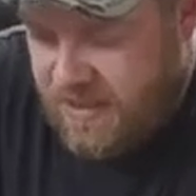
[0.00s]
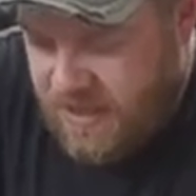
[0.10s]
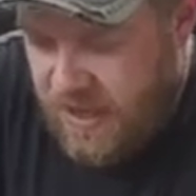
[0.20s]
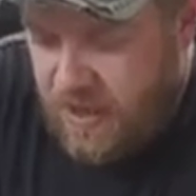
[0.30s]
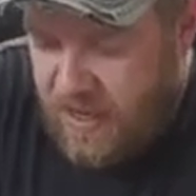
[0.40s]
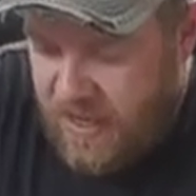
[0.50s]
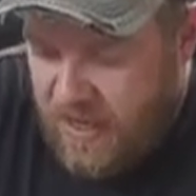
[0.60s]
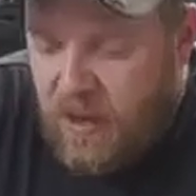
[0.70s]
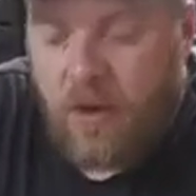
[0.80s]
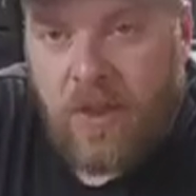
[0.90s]

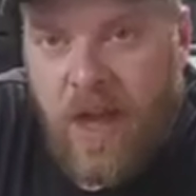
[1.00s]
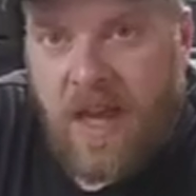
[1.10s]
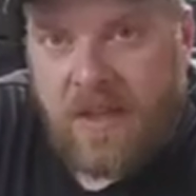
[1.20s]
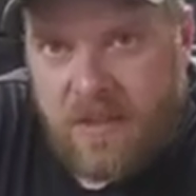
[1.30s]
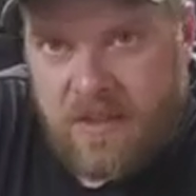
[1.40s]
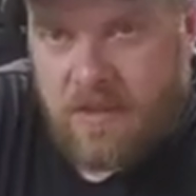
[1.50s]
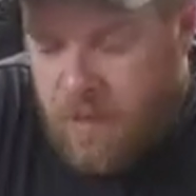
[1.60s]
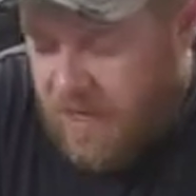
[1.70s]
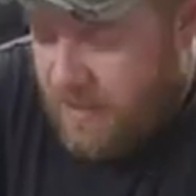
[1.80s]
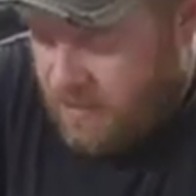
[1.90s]
tearing, all that. It's
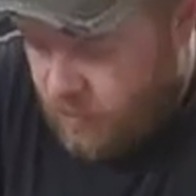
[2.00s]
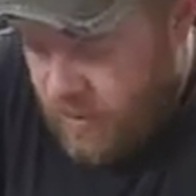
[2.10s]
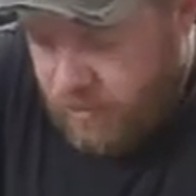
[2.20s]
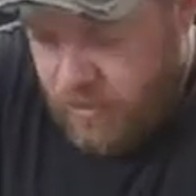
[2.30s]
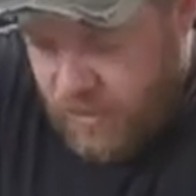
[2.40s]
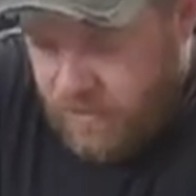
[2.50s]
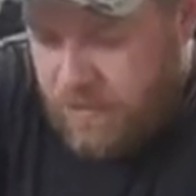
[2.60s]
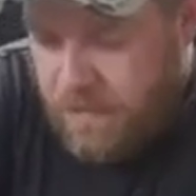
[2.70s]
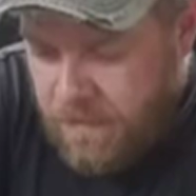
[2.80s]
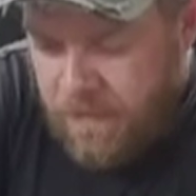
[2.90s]
made out of rubber
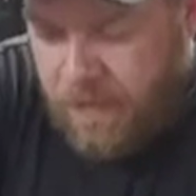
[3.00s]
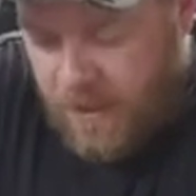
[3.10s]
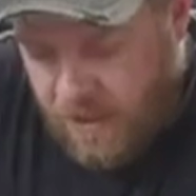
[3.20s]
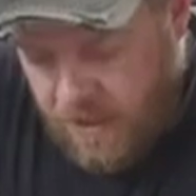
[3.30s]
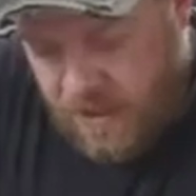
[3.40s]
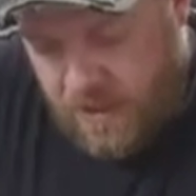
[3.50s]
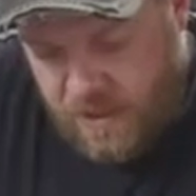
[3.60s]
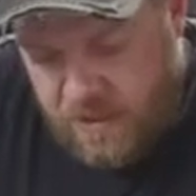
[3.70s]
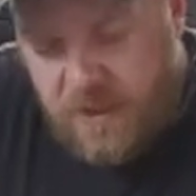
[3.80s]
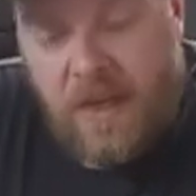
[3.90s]
now.
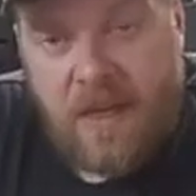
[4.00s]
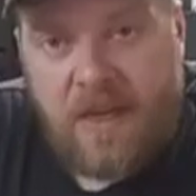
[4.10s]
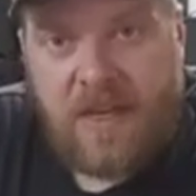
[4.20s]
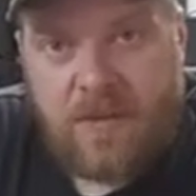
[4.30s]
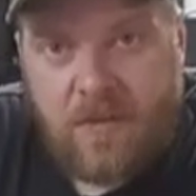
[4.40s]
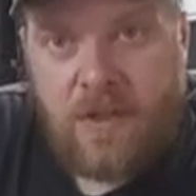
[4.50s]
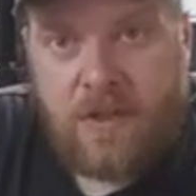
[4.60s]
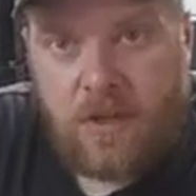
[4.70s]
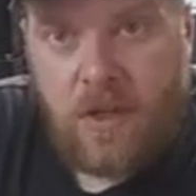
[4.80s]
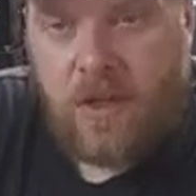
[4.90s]
And you get a nice
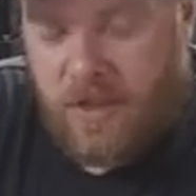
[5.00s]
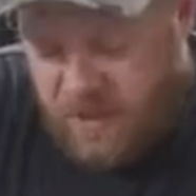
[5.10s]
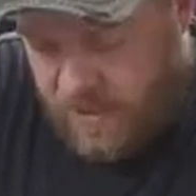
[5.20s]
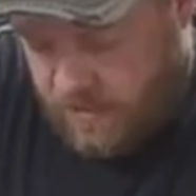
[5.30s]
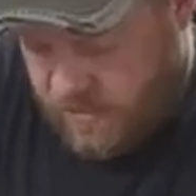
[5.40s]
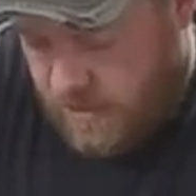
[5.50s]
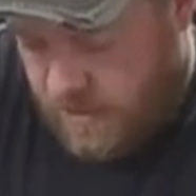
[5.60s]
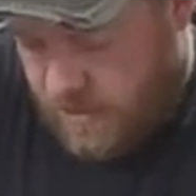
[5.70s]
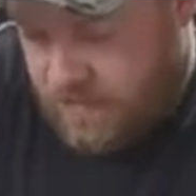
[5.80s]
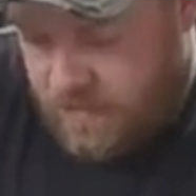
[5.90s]
finished look on the
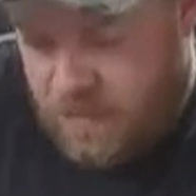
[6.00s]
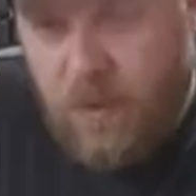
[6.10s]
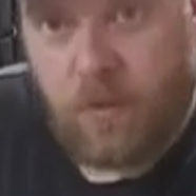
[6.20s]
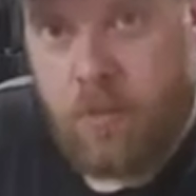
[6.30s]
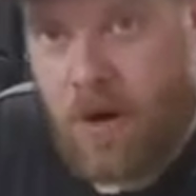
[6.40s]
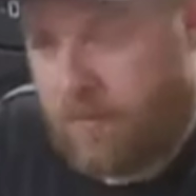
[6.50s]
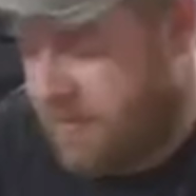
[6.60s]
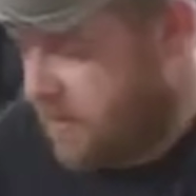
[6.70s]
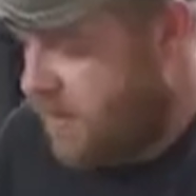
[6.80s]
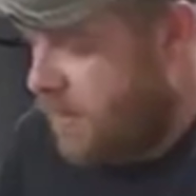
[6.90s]
outside. So props
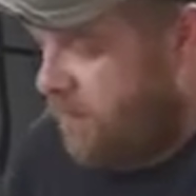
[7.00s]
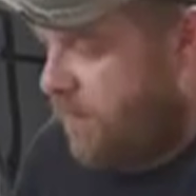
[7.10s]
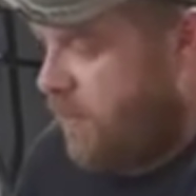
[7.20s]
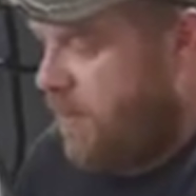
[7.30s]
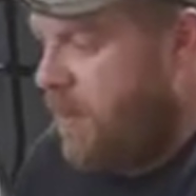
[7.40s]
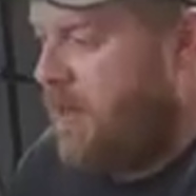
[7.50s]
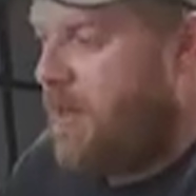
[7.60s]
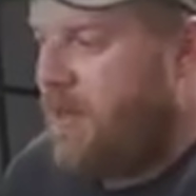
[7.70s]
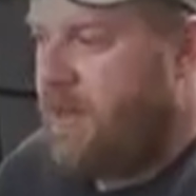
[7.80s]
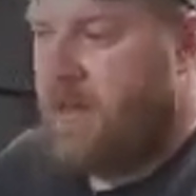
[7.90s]
to them for
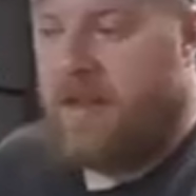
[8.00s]
thinking